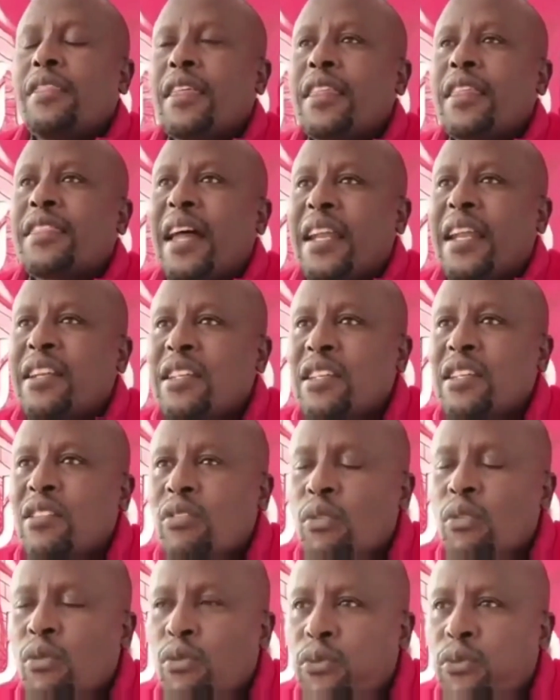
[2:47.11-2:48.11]
the
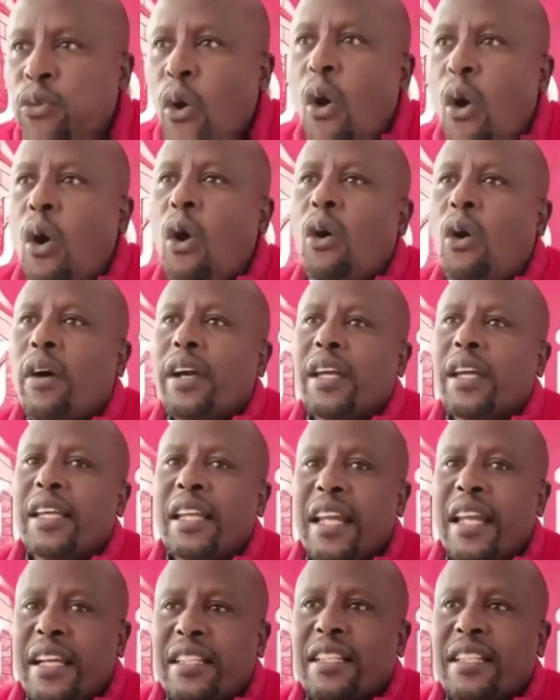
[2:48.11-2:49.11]
34
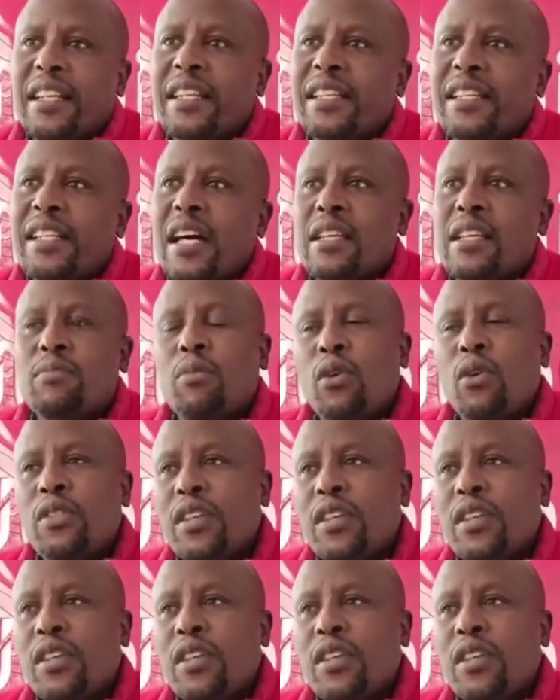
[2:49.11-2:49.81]
elected leaders,